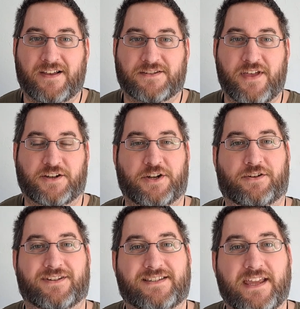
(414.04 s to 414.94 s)
so that she
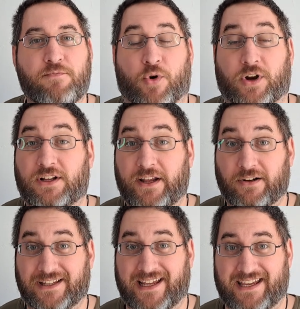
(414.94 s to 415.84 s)
could see more
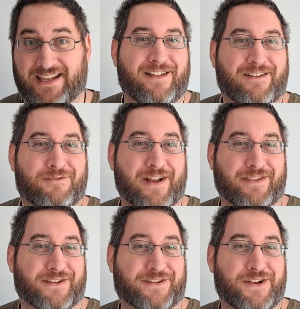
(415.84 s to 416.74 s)
clearly.
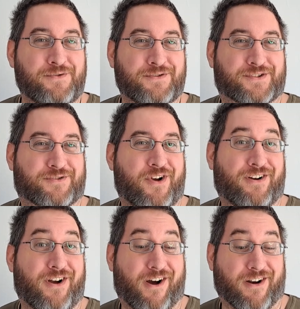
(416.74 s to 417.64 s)
When the two
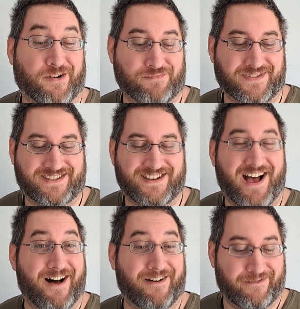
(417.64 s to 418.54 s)
strong arms
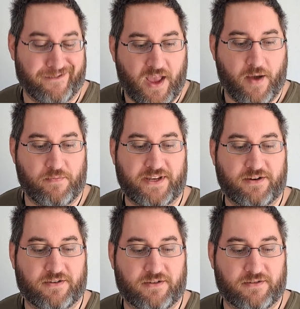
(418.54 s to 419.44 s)
of
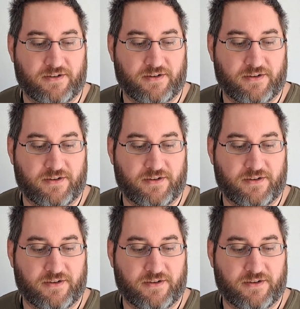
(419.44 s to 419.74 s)
Amino